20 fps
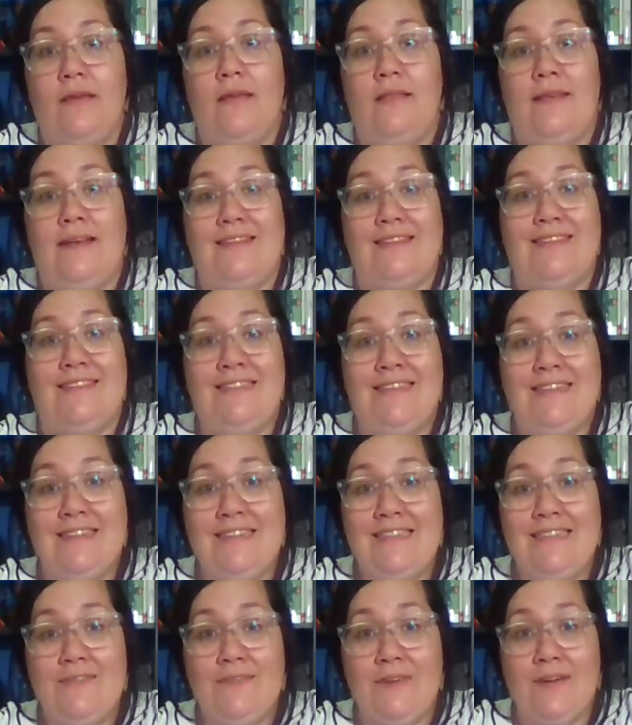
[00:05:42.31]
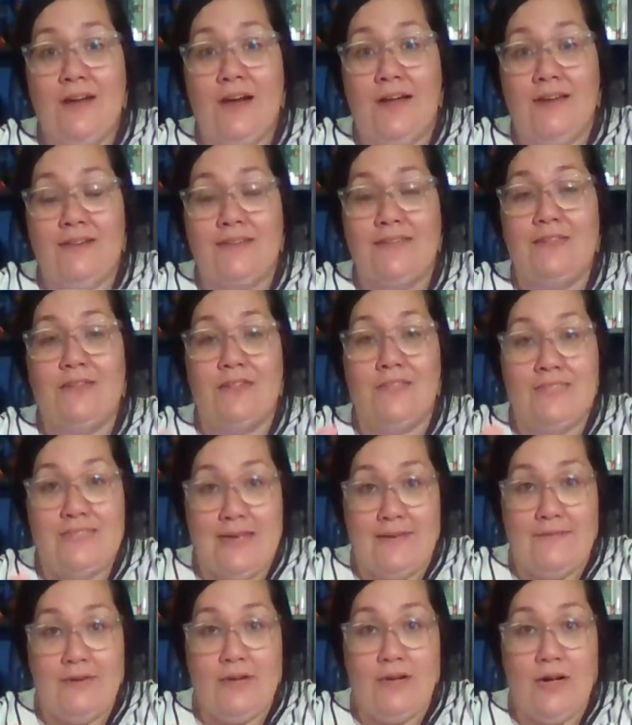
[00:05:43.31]
That's 6 different continents. There are
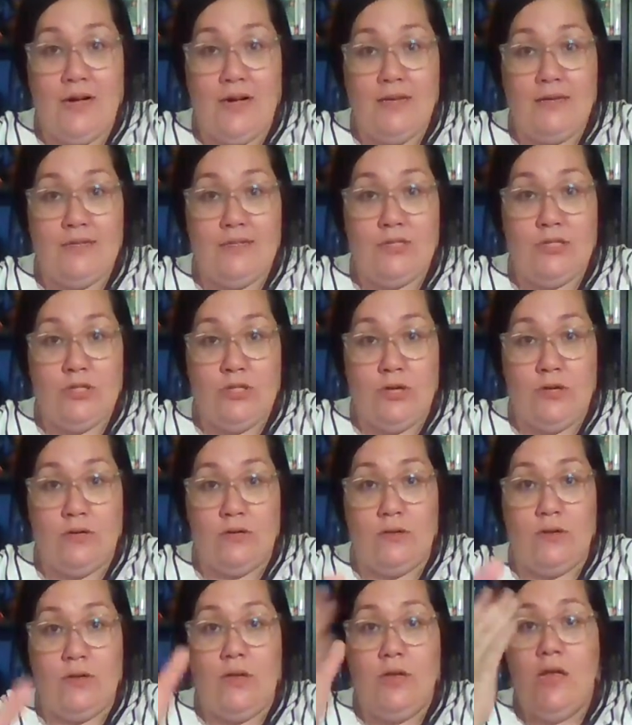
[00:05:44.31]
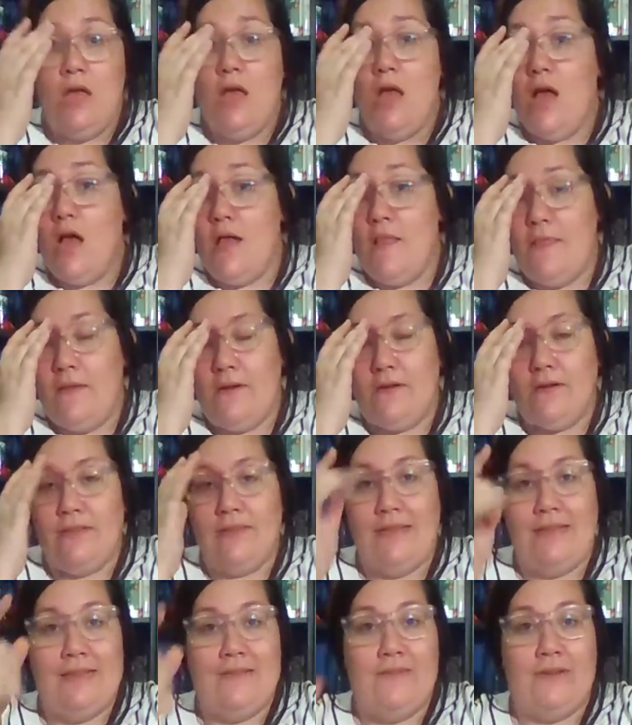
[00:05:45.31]
7 continents total, and
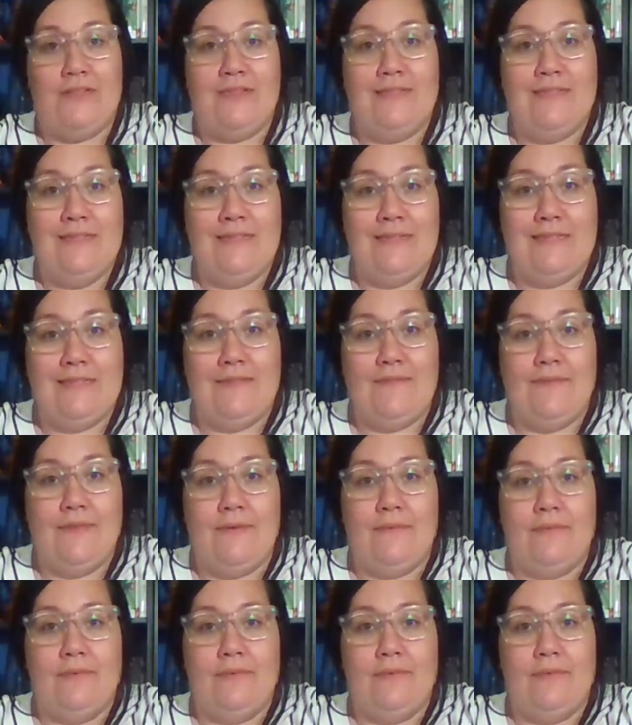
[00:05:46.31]
they live on 6 of them.